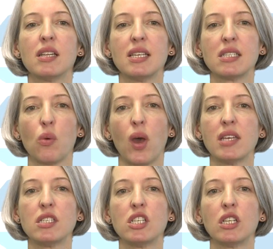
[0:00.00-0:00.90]
to this
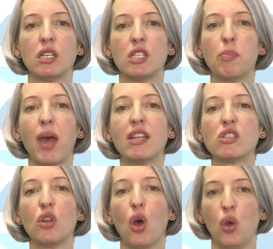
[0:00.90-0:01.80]
question
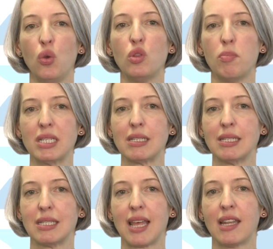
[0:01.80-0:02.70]
depends on who the
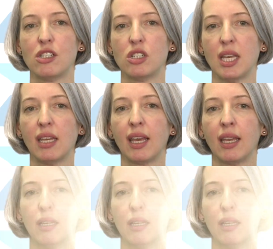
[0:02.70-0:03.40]
business is entertaining.